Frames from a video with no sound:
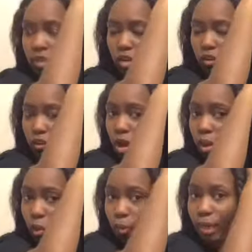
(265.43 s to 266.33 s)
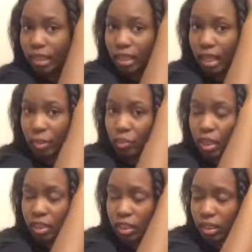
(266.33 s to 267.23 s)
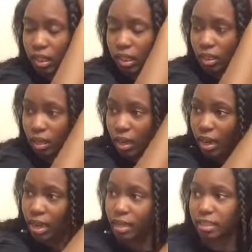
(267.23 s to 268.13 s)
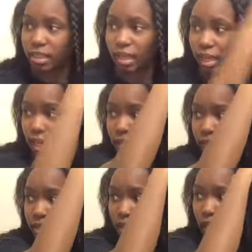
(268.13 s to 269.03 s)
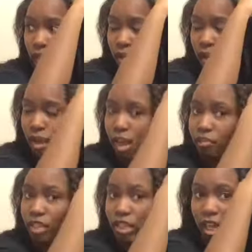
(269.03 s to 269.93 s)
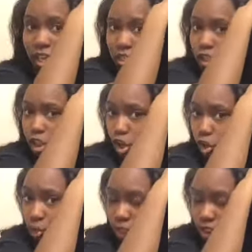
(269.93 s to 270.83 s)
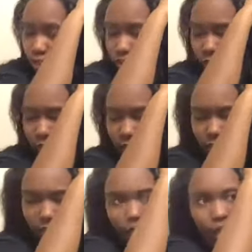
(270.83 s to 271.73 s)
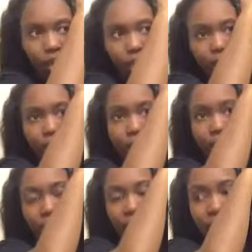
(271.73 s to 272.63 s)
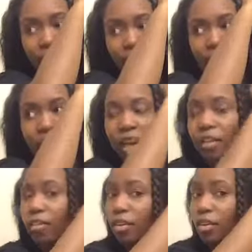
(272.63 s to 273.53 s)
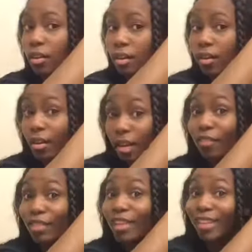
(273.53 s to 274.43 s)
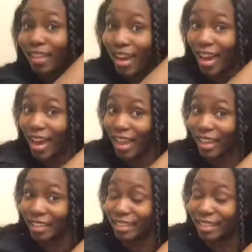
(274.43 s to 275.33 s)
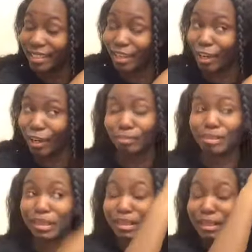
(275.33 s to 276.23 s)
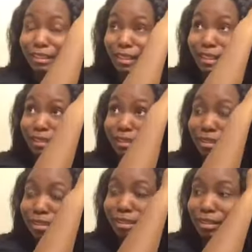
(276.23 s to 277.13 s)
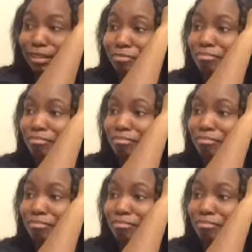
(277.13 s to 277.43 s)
so far I'm on my second project in the class, and I love this class so much, you guys. Like, I have never loved a class since,